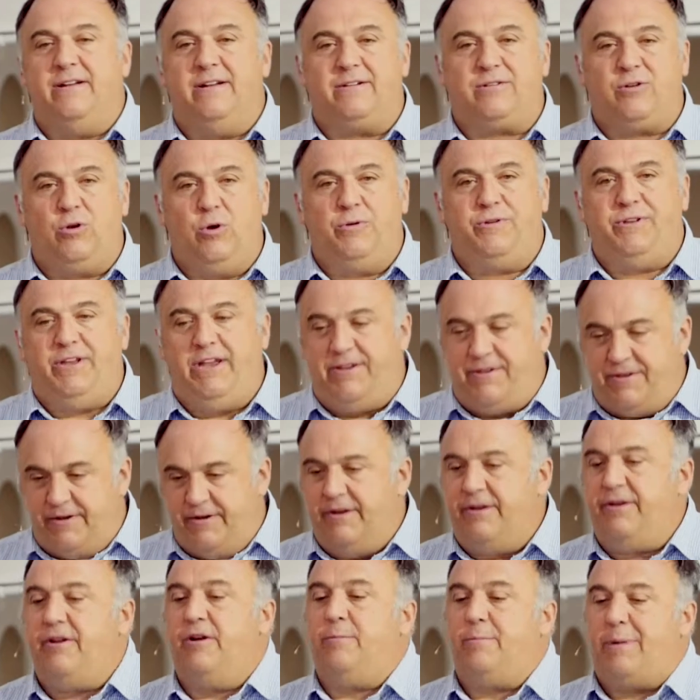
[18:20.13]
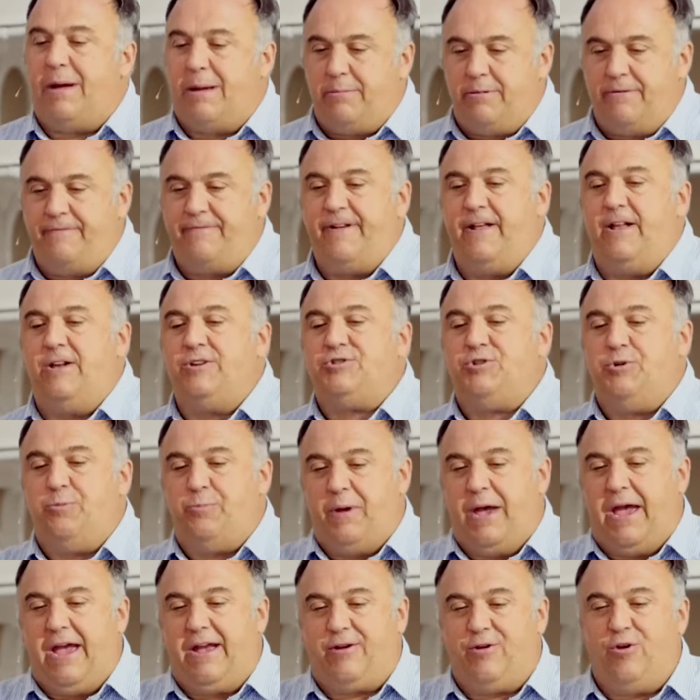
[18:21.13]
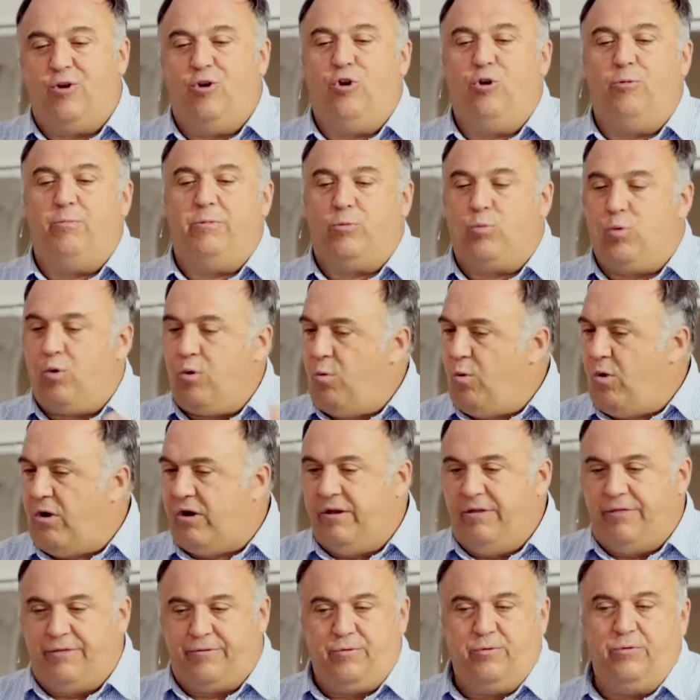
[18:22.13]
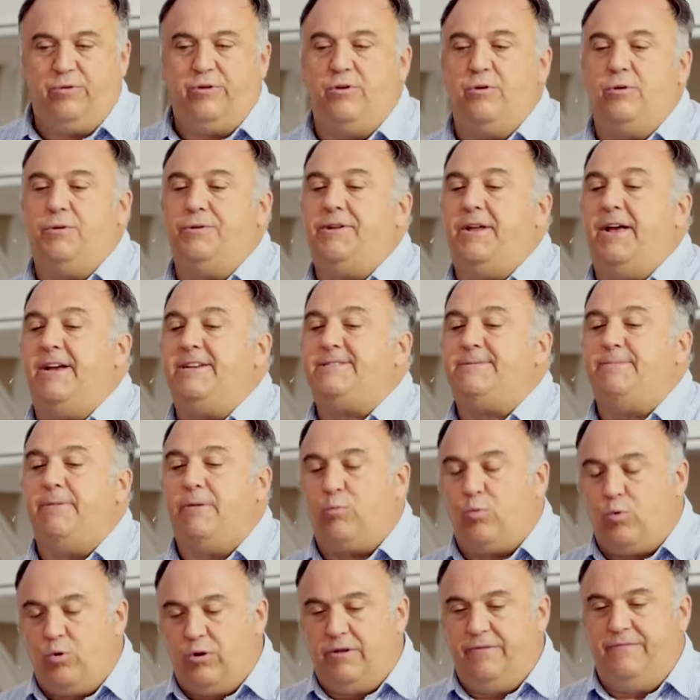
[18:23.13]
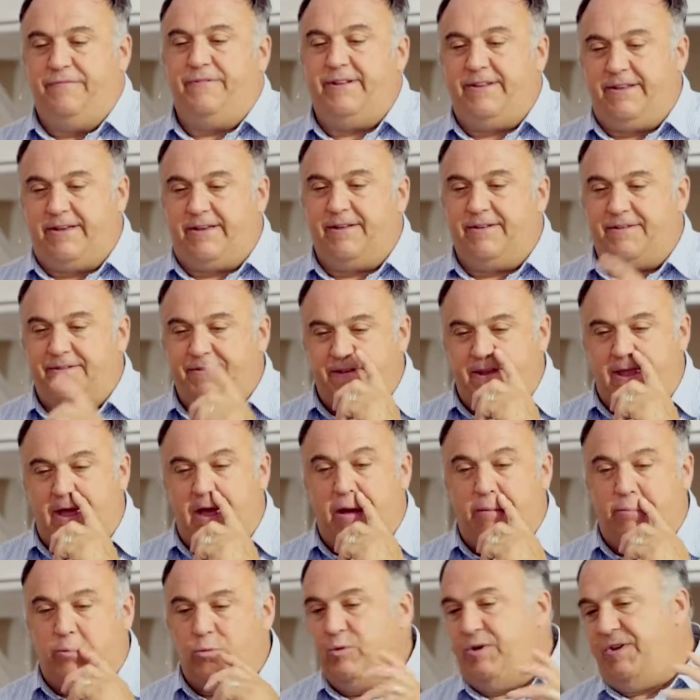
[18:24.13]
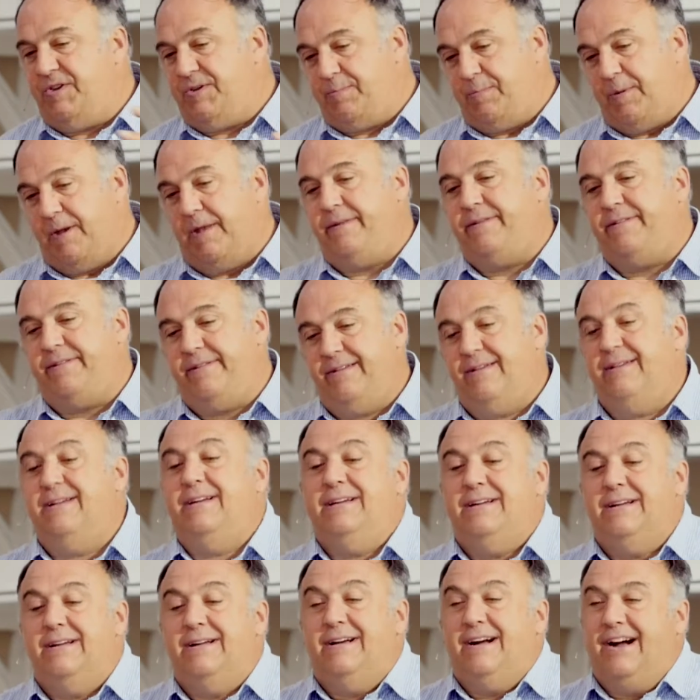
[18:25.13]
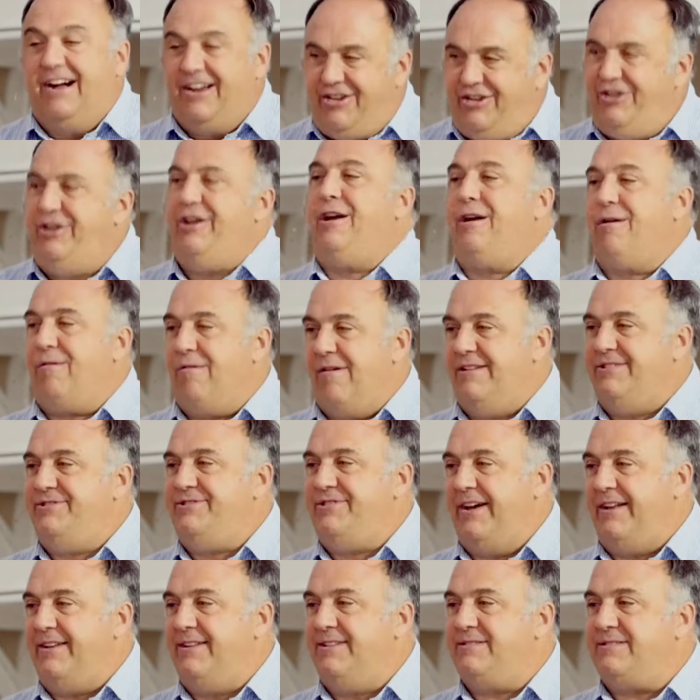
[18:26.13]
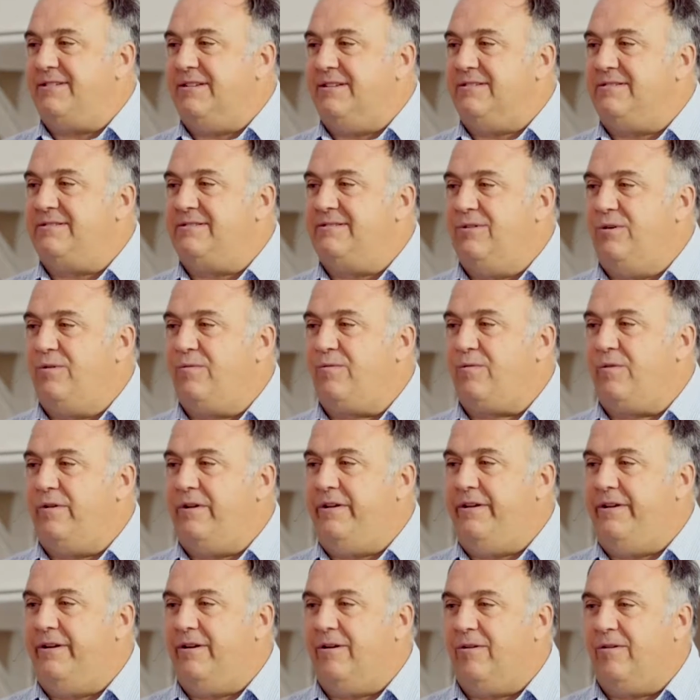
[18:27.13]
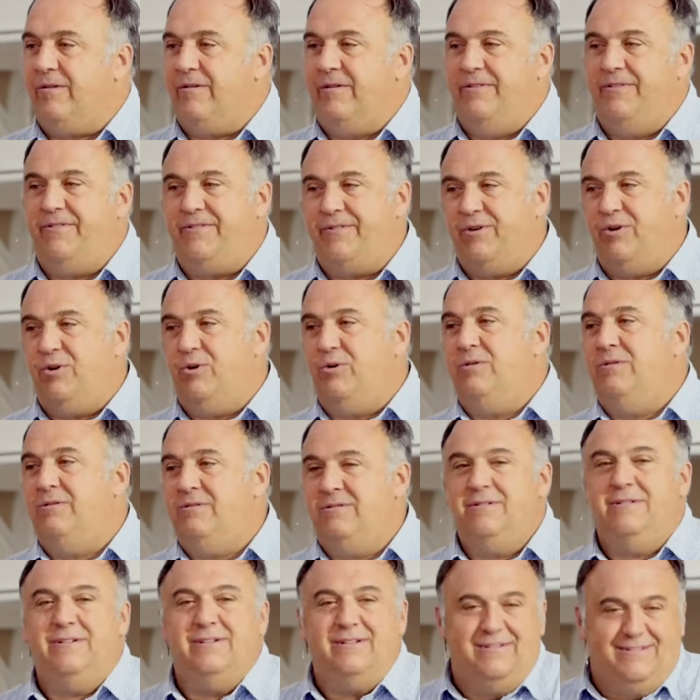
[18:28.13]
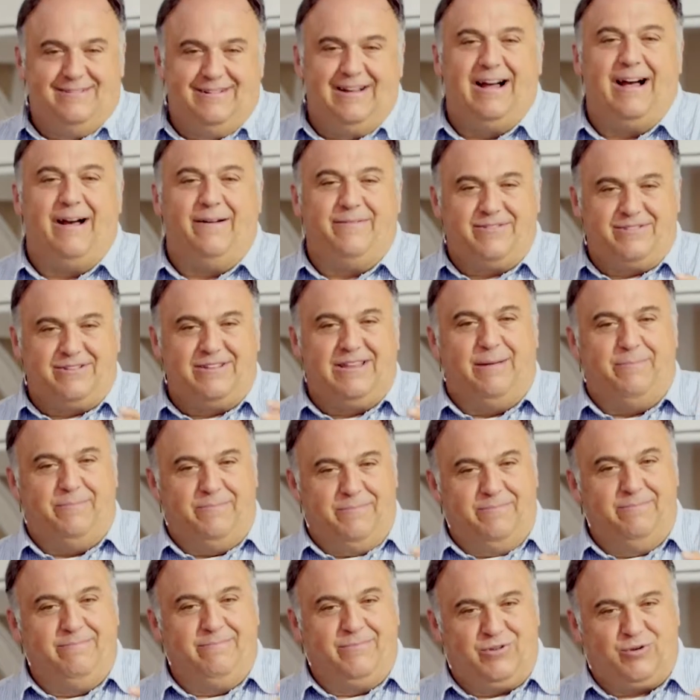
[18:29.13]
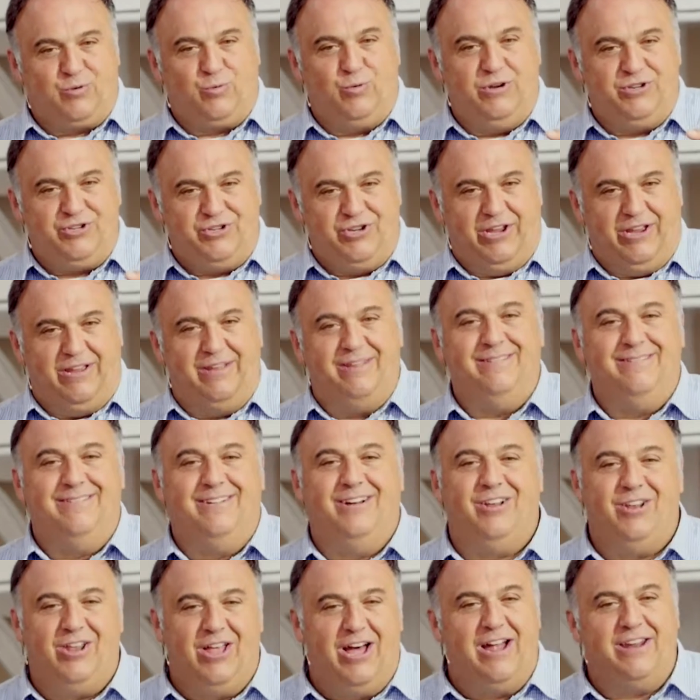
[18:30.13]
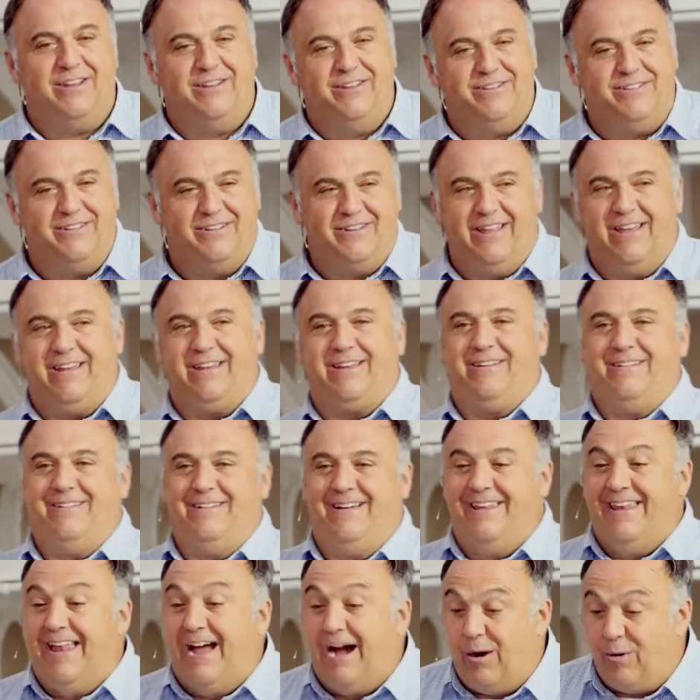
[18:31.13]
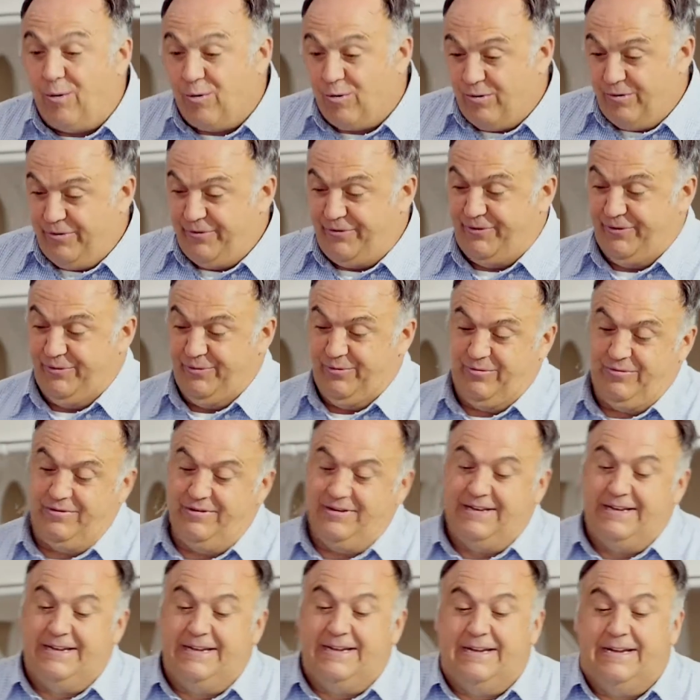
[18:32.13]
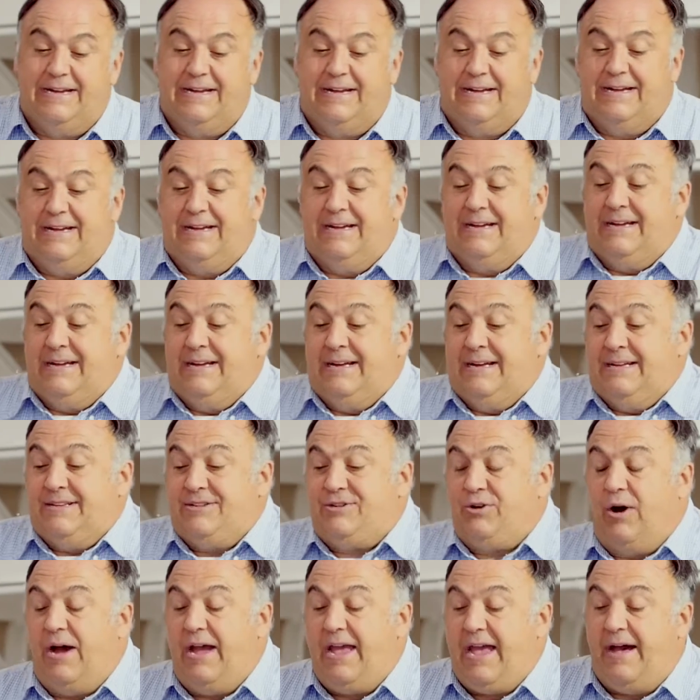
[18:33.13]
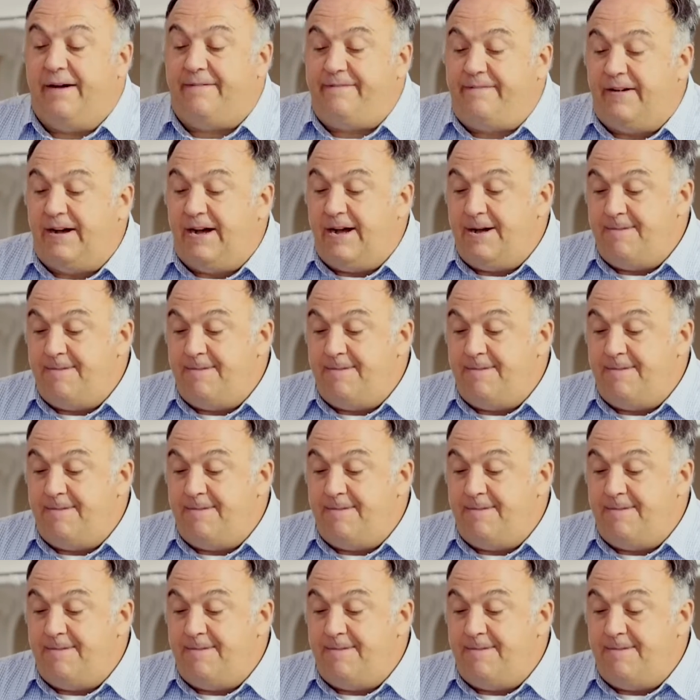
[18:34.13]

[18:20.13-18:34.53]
co-teach an adult Bible fellowship back home, and we're working through the Old Testament. We're in Leviticus now, but we spent a year on Genesis, over a year. And so, obviously, I'm squishing a lot into like an hour or two. So I have,